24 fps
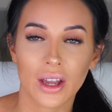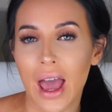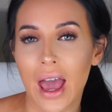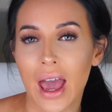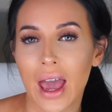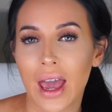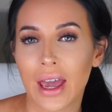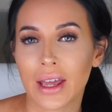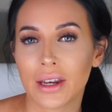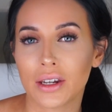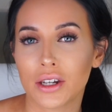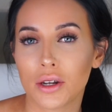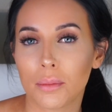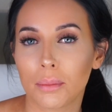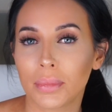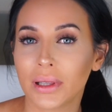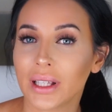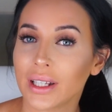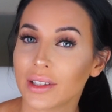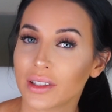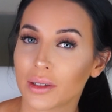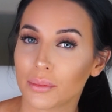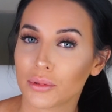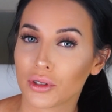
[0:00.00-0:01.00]
And
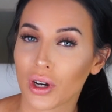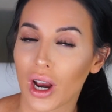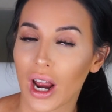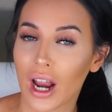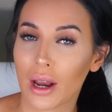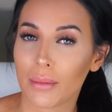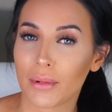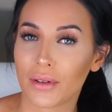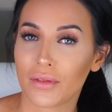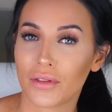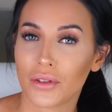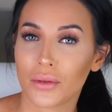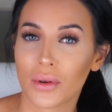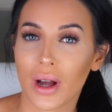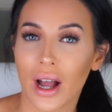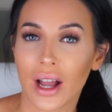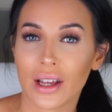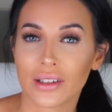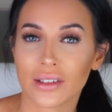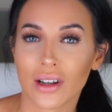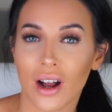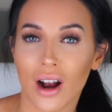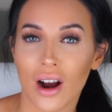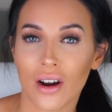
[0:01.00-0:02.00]
please subscribe if you
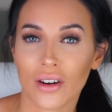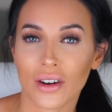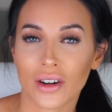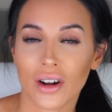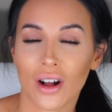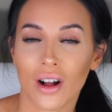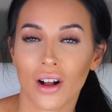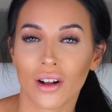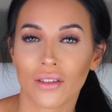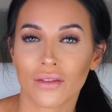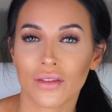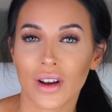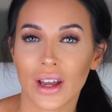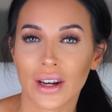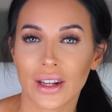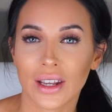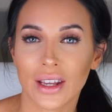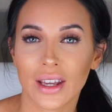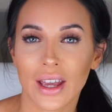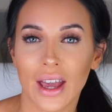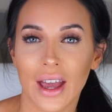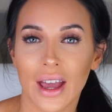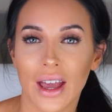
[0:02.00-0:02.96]
guys aren't already.